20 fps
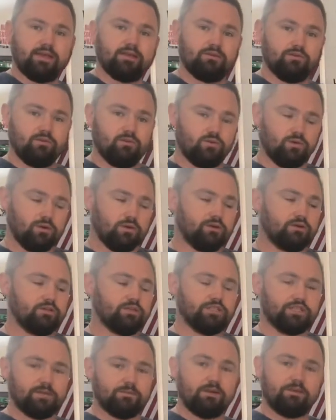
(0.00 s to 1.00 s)
or
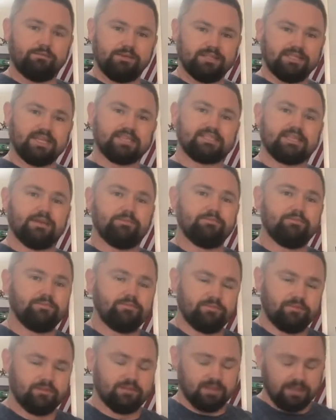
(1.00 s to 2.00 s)
zsebem betesem,
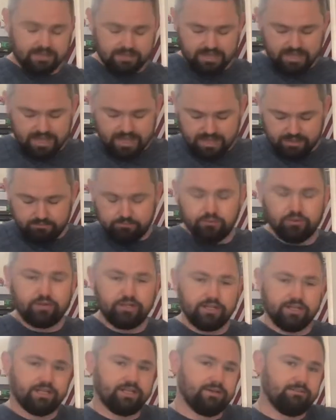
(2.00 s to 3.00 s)
like I'm putting
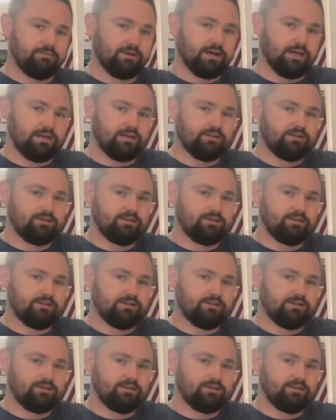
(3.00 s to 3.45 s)
it in my